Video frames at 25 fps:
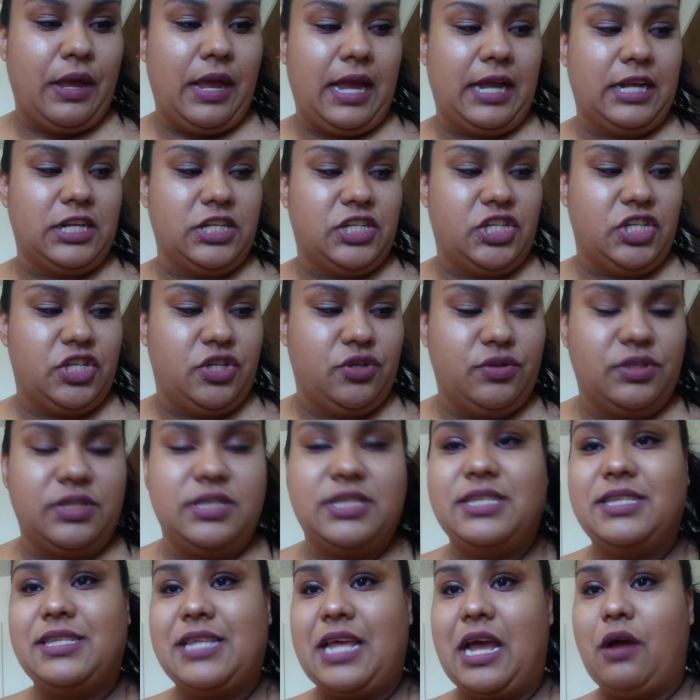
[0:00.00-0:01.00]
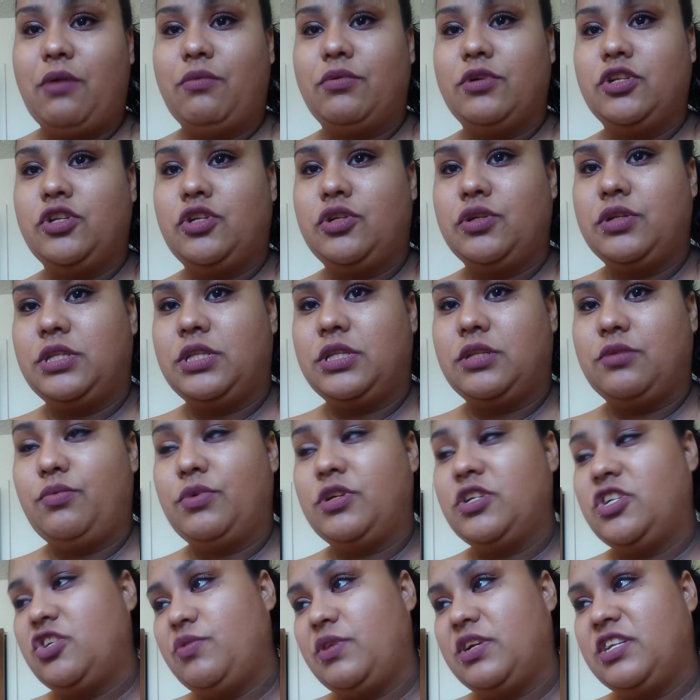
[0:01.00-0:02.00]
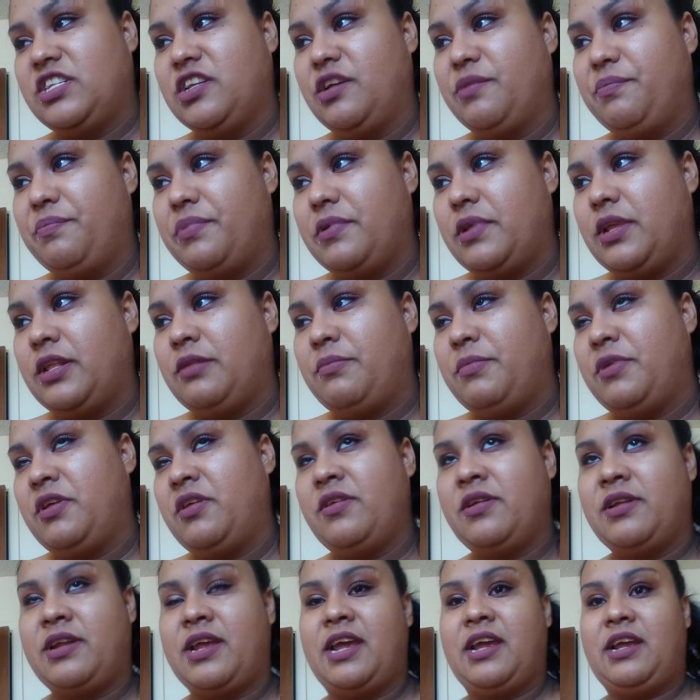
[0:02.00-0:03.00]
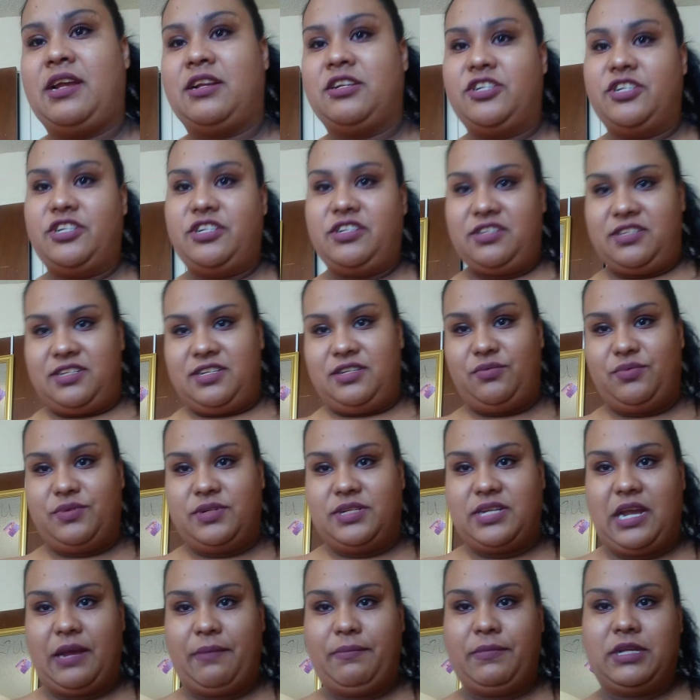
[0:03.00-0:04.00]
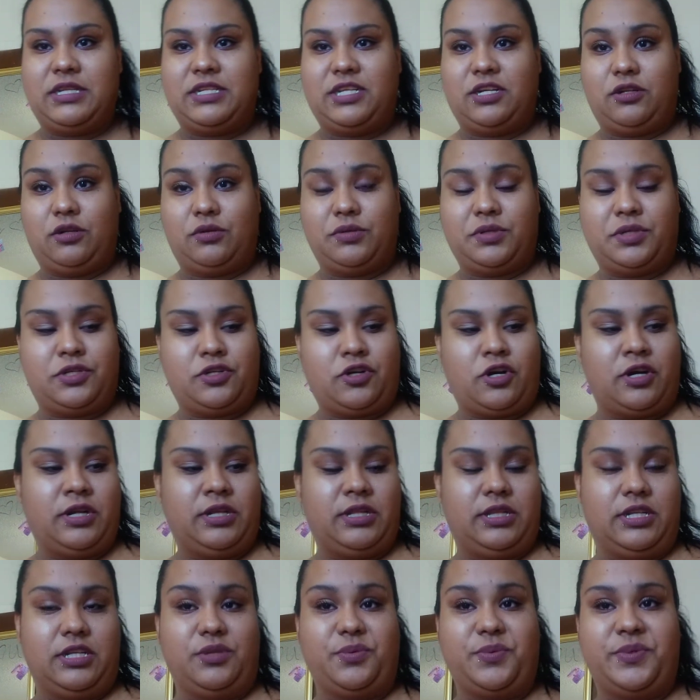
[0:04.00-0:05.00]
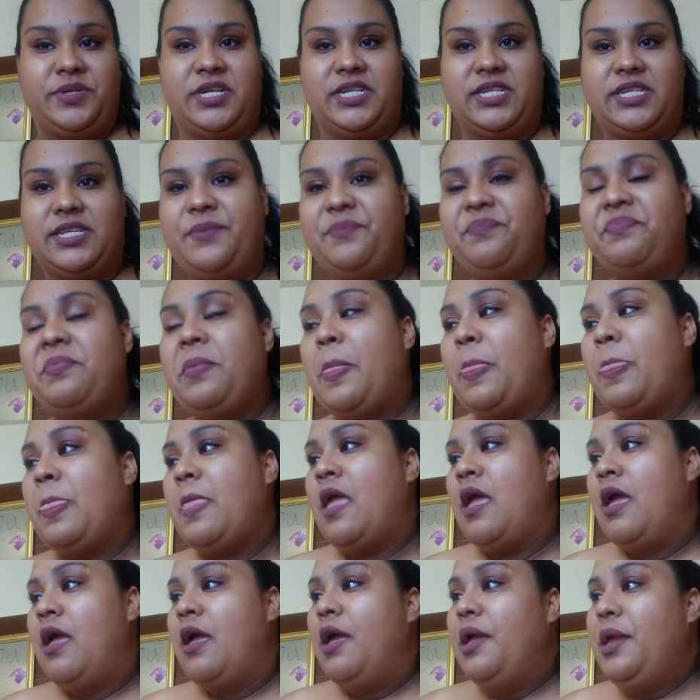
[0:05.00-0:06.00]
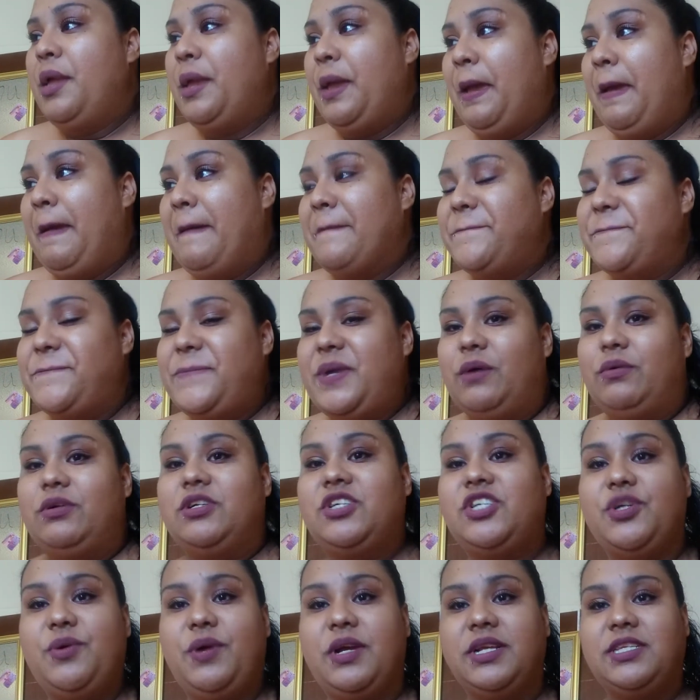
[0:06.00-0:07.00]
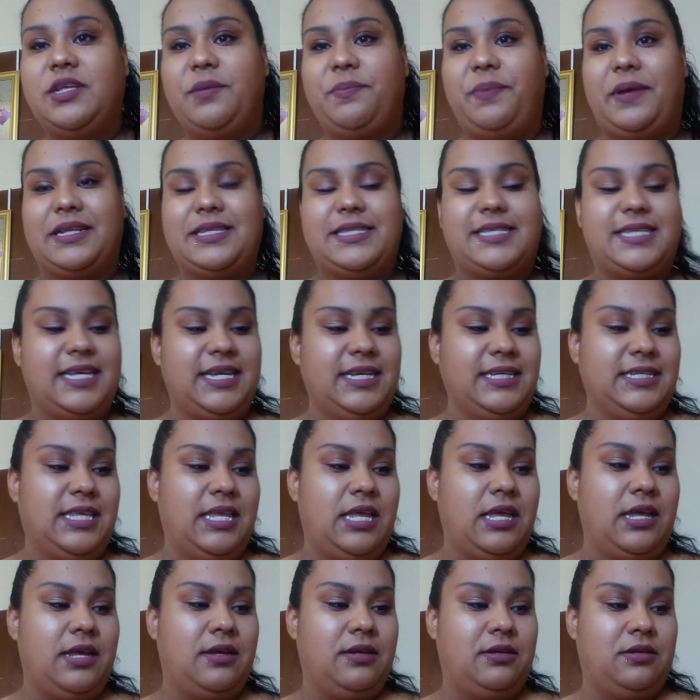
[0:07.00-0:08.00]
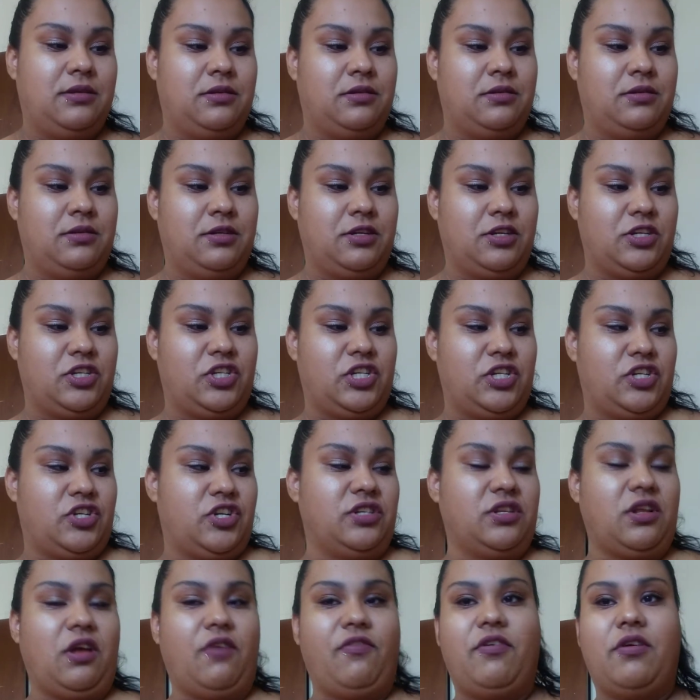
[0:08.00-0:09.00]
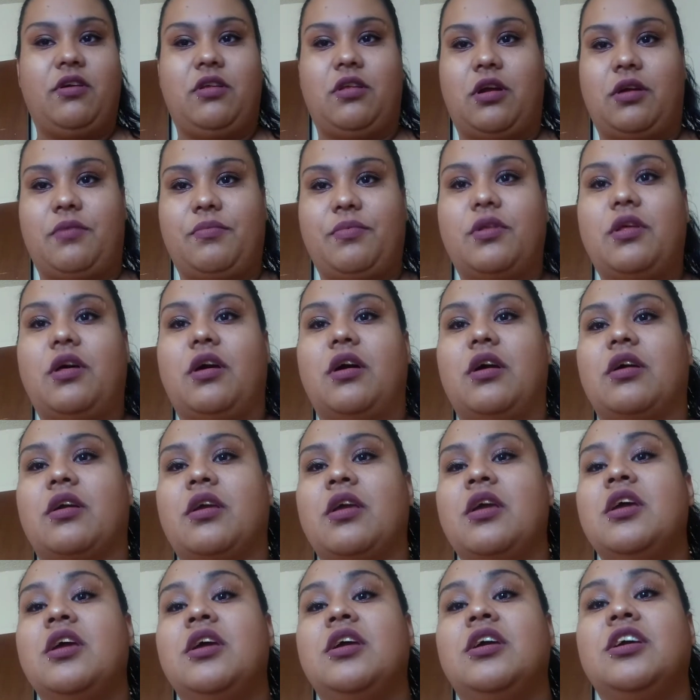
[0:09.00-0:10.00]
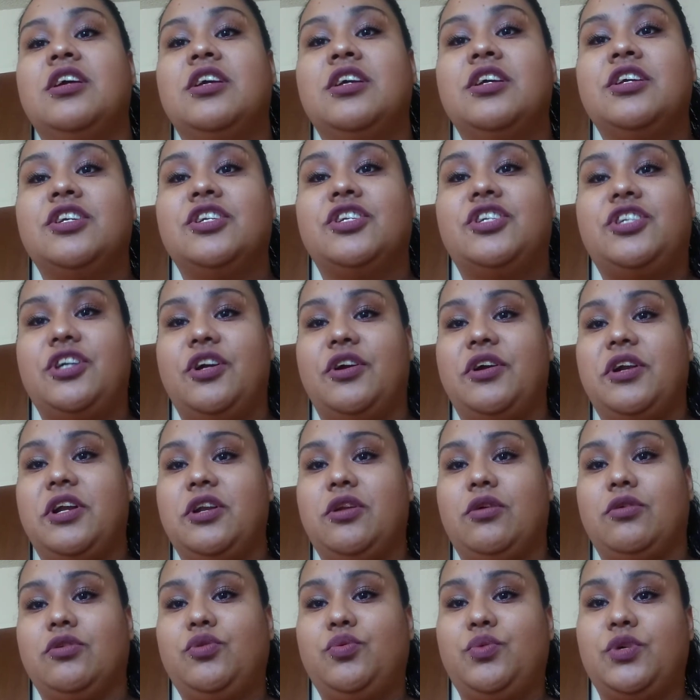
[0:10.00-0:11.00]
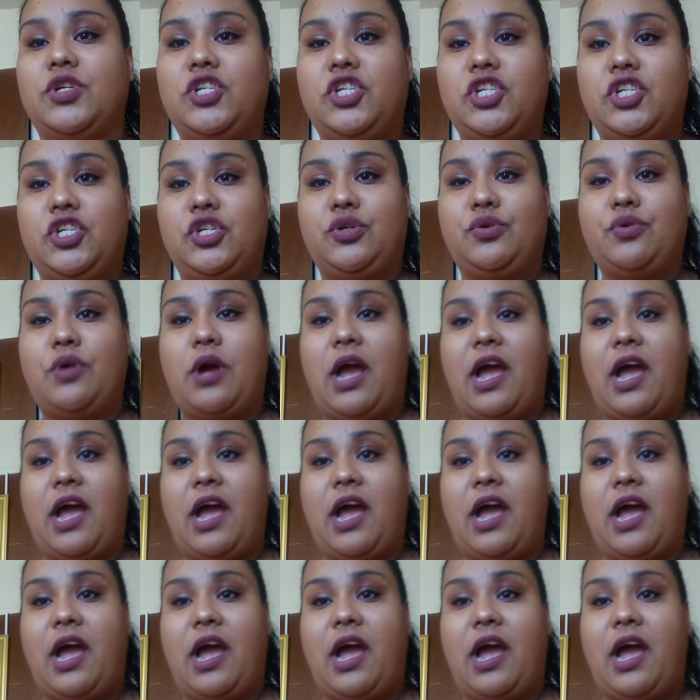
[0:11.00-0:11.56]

And she uses that one to, when she wakes up in the middle of the night and she just sees what time because it glows in the dark. This one doesn't. But when she wakes up at 6, she turns off her alarm clock. She already knows what to do.